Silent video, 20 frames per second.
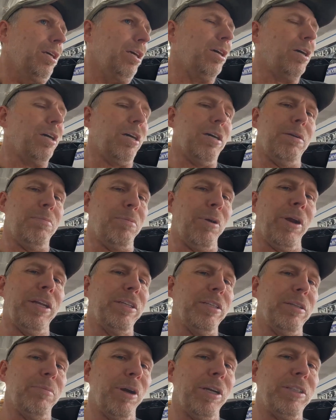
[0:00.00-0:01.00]

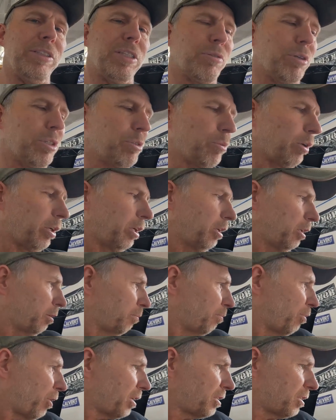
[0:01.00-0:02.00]
The brain just quits working.
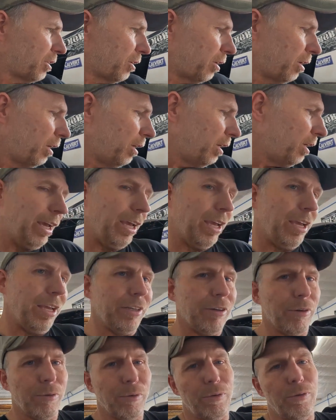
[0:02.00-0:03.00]
Compressor
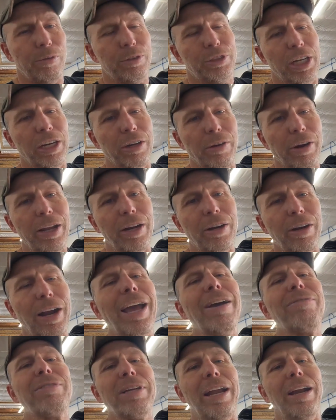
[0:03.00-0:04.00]
and a generator.
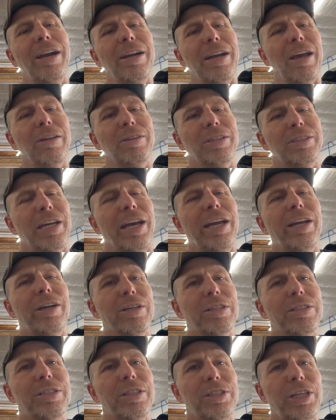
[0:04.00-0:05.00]
I have to air down the
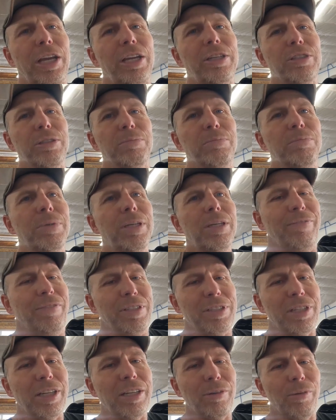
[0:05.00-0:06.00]
tires to change them. If
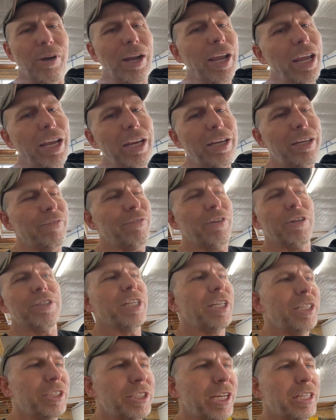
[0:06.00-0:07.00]
it's gonna rain, if
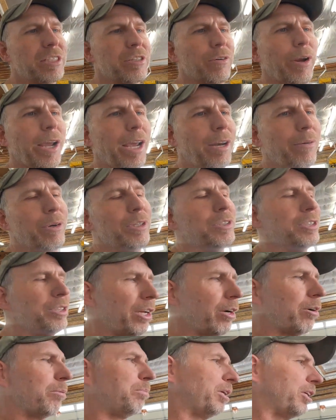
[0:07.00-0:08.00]
there's any chance of rain, which
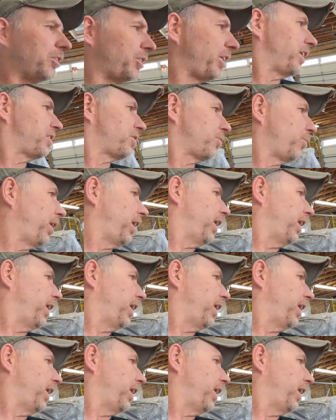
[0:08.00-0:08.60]
there'll be a chance of